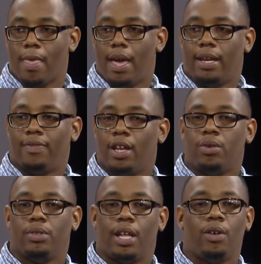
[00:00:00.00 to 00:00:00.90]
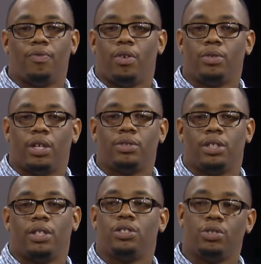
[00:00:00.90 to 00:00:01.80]
And if they don't vote, they don't
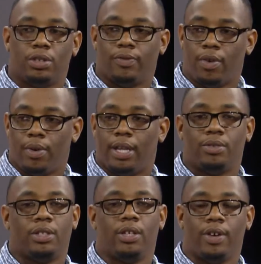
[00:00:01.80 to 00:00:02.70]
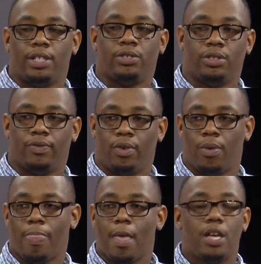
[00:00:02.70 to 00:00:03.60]
tell their children to vote, and they don't tell their grandchildren to vote.
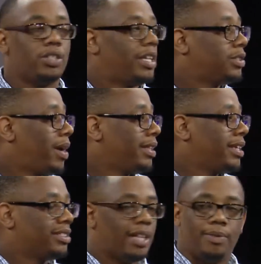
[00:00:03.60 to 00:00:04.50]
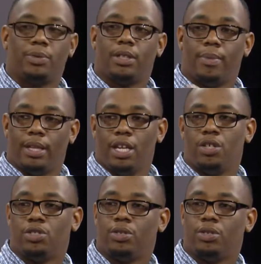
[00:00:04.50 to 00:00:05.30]
So that's why I think it stops with the millennials to